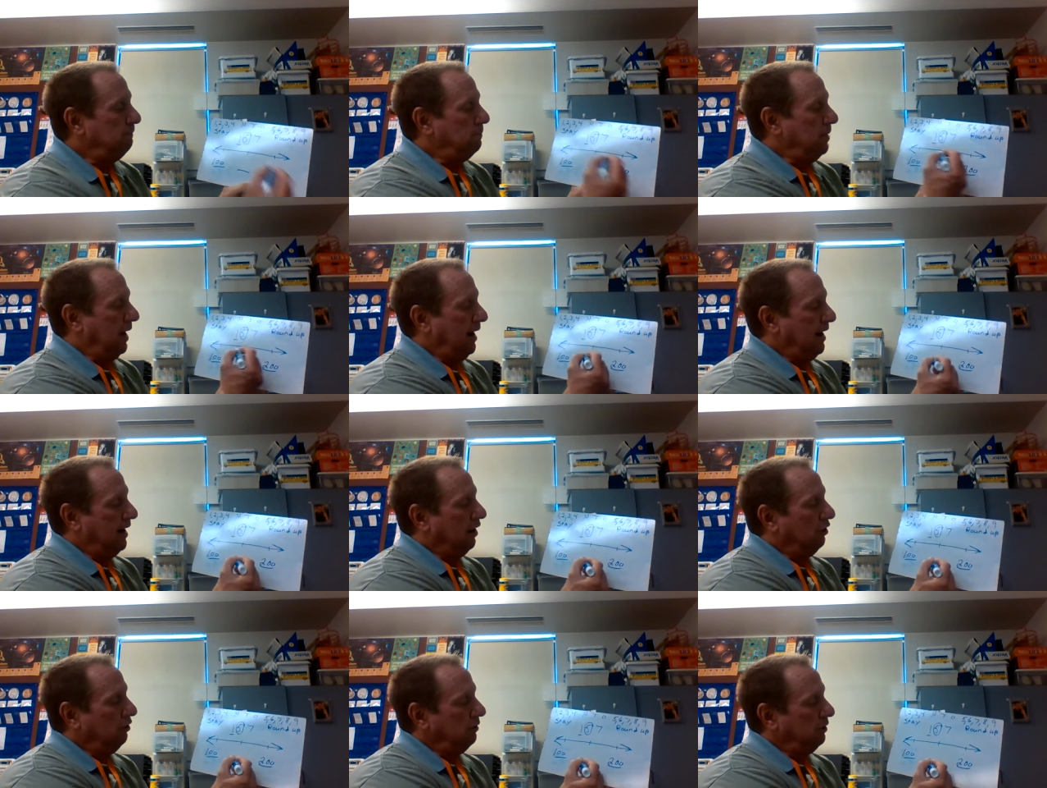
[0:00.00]

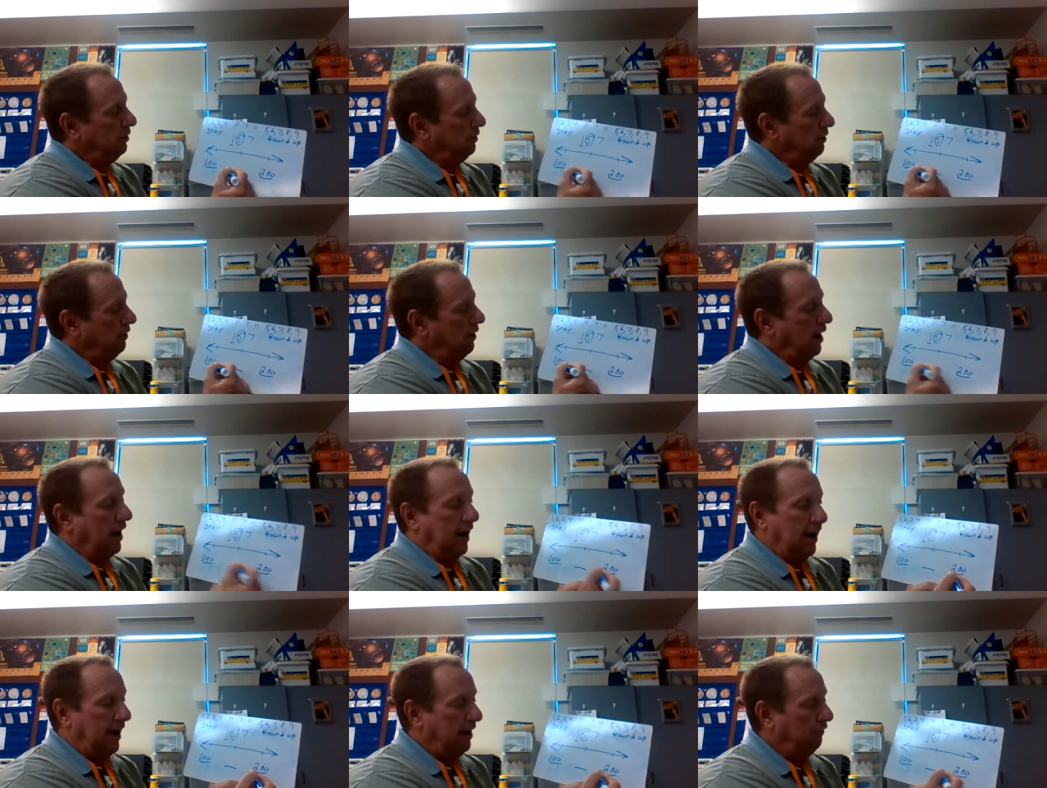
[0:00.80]
Now,
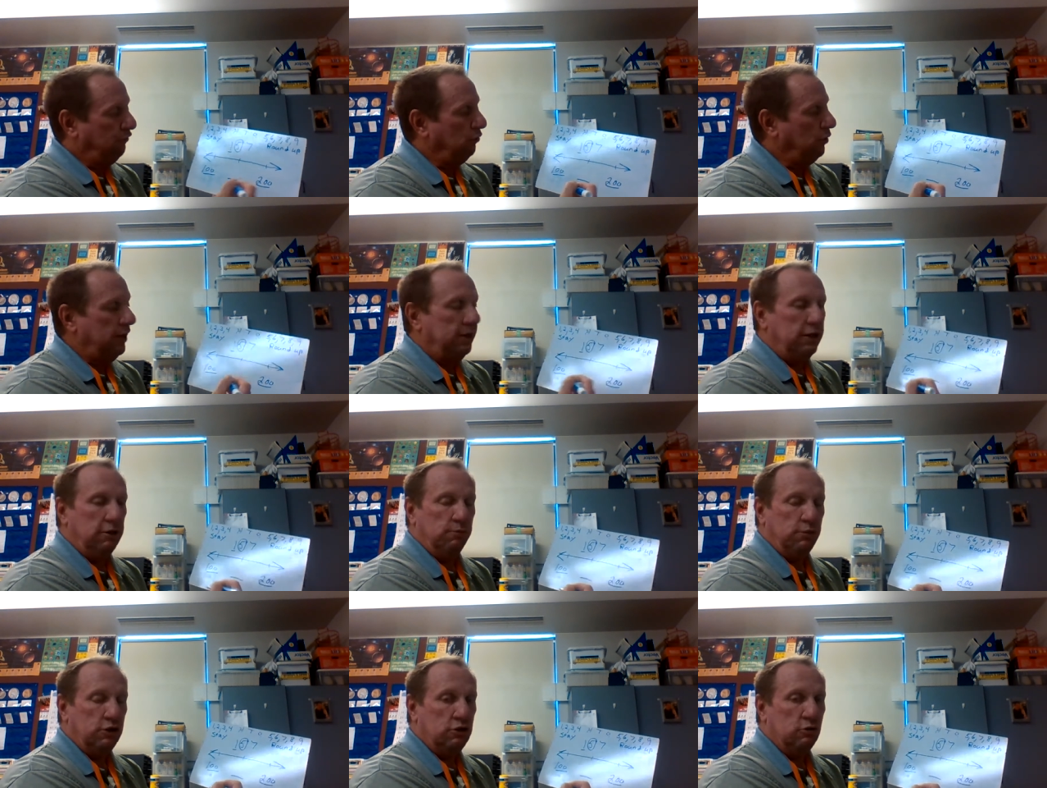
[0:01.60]
halfway
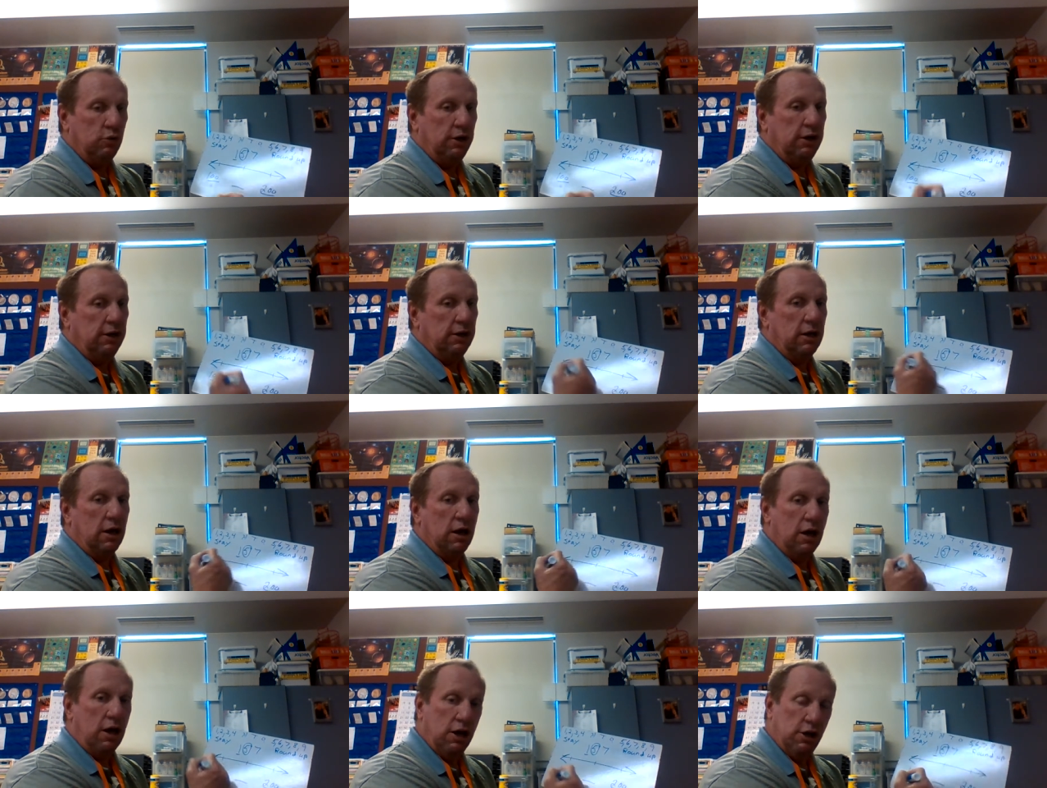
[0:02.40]
in between
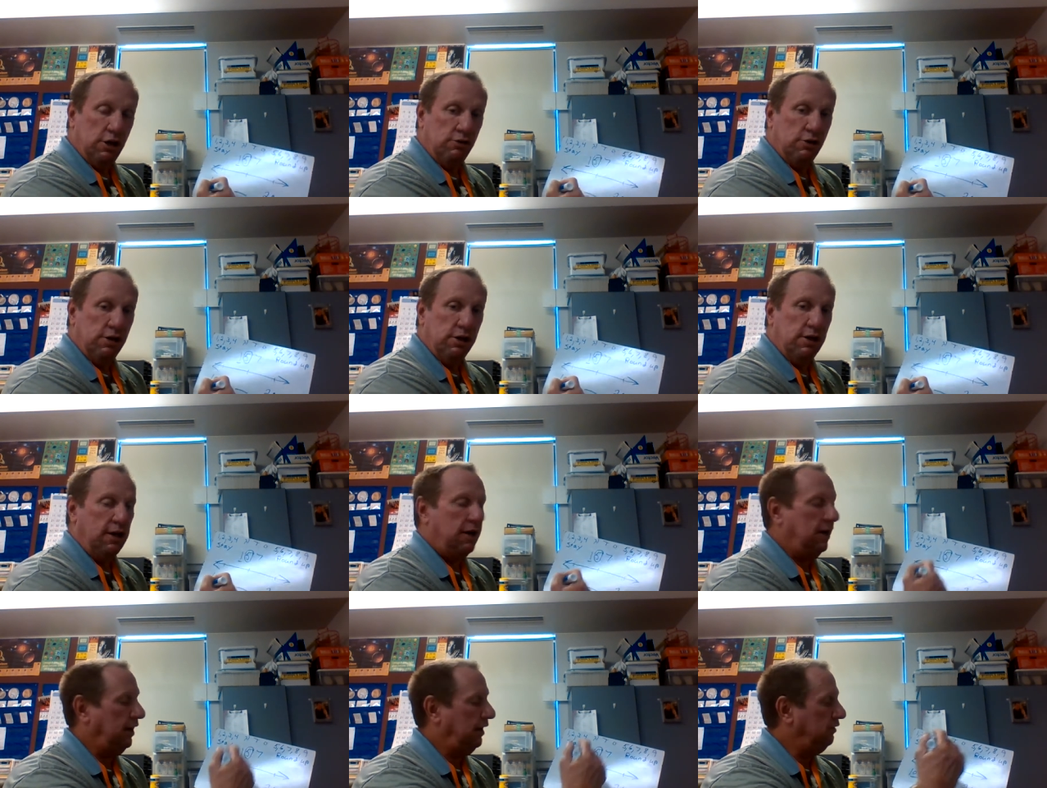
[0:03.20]
100
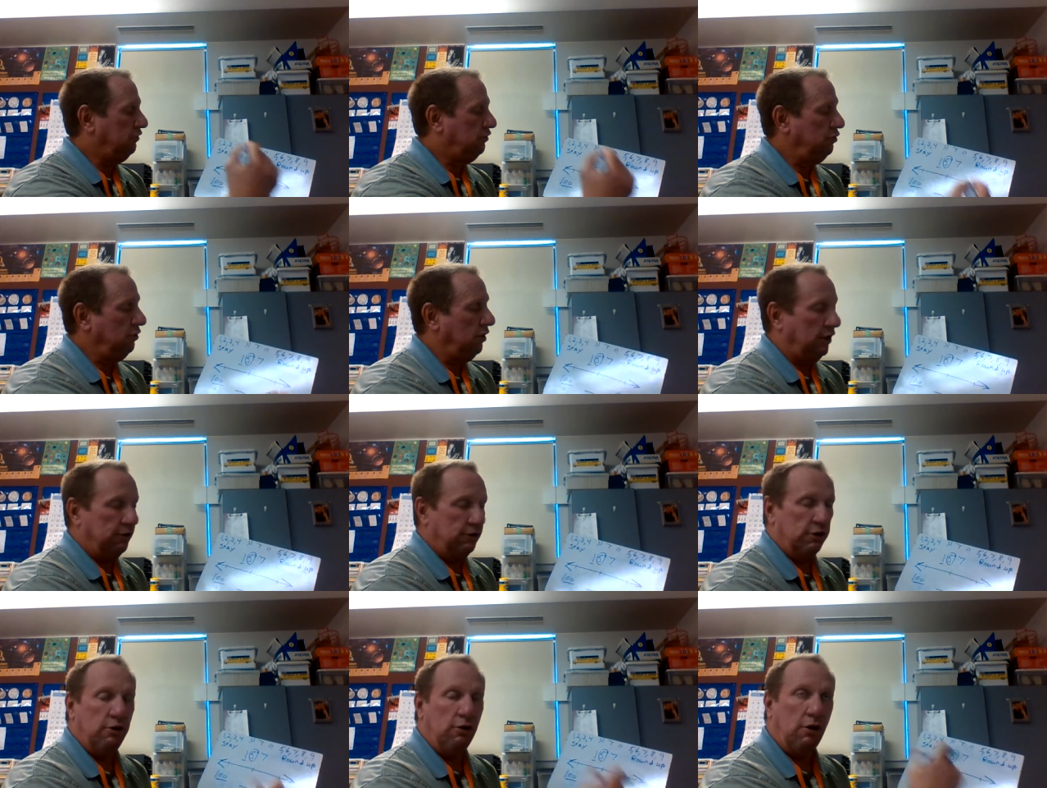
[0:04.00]
and
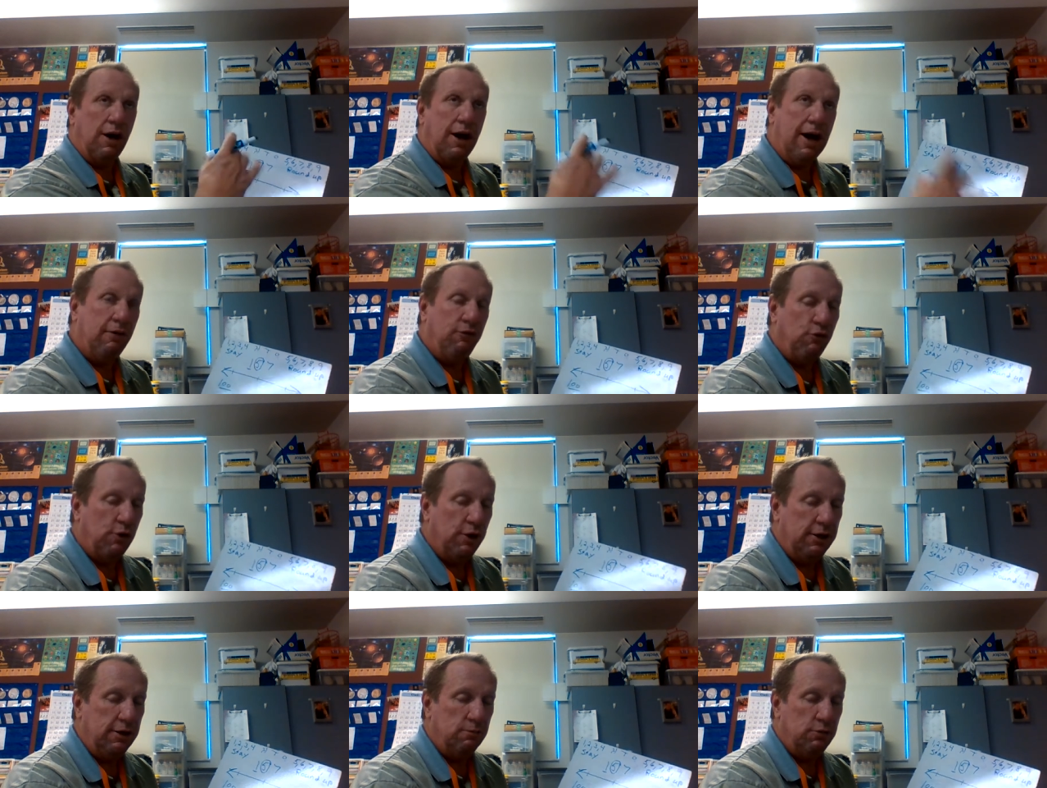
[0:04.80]
200, or
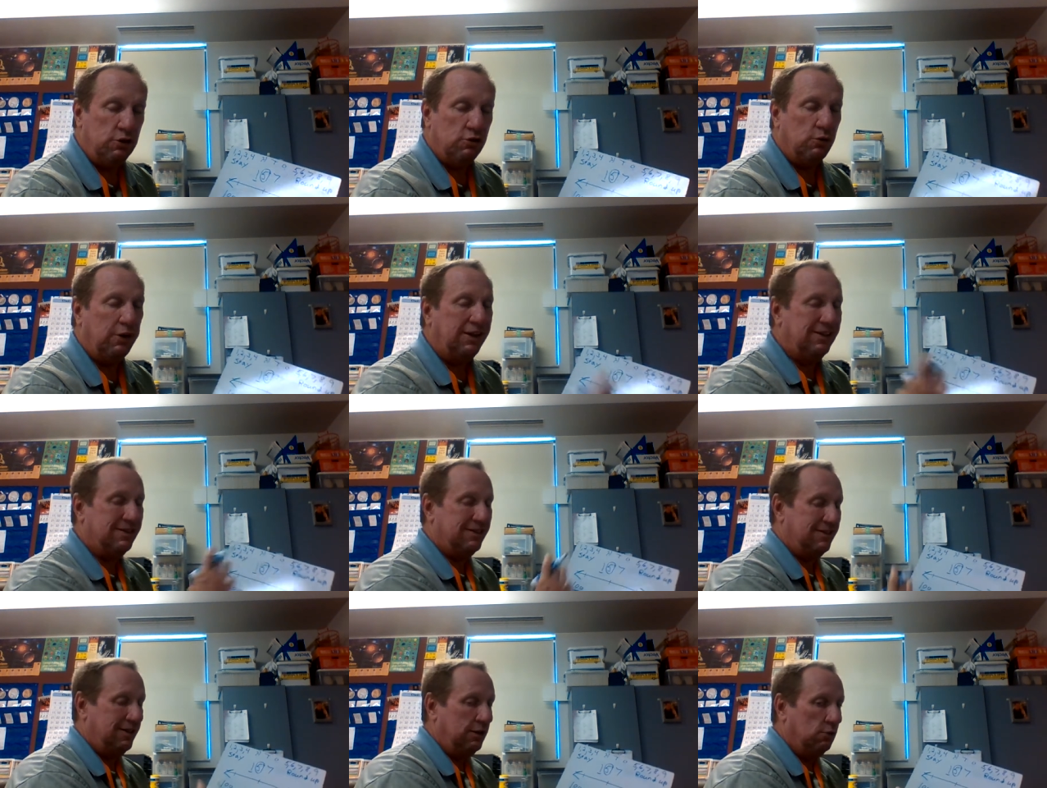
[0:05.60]
halfway in between
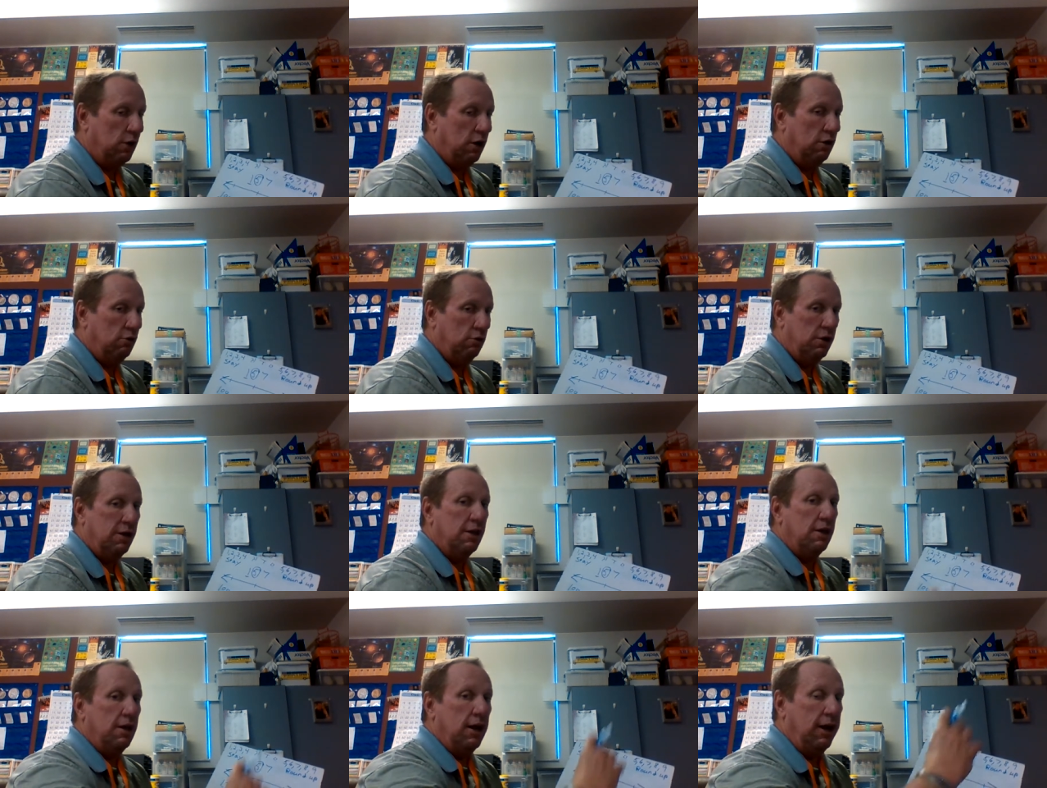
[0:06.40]
zero
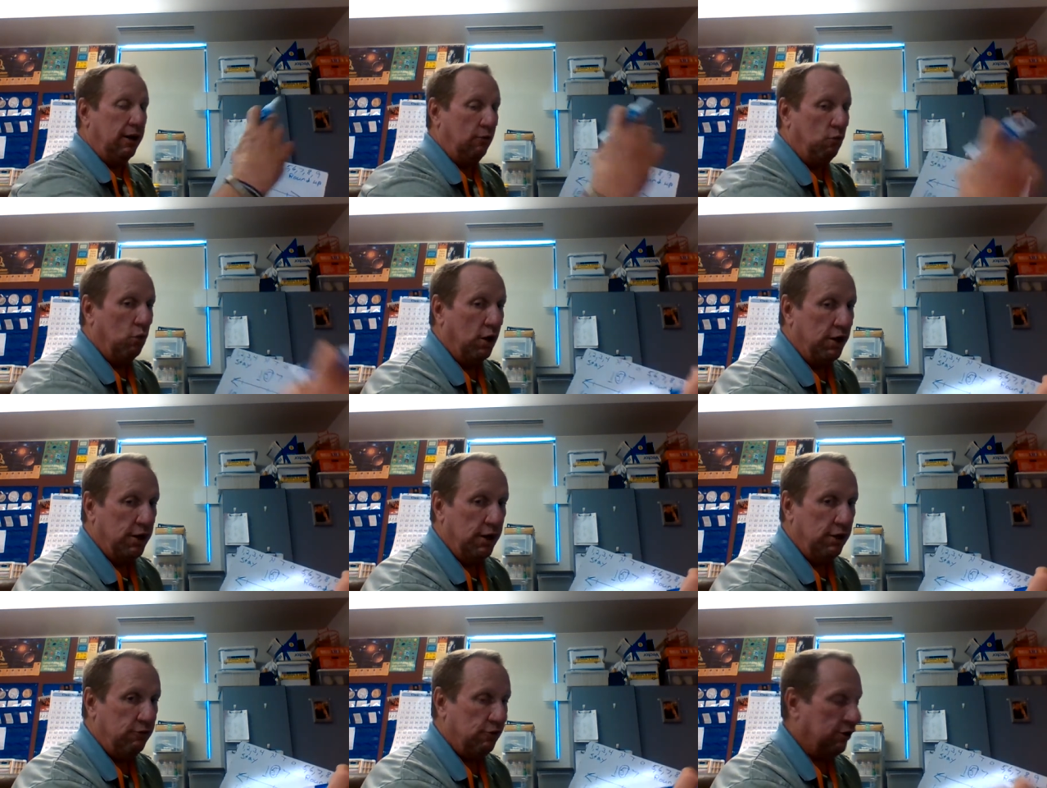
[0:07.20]
and
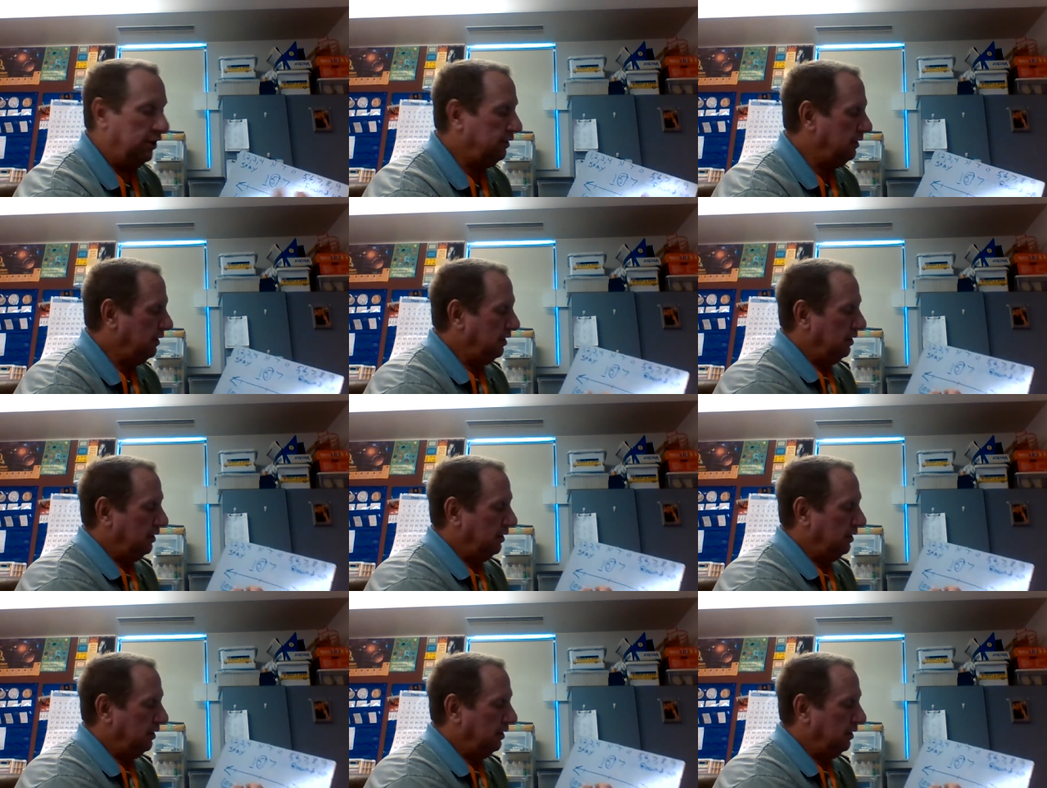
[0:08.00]
100,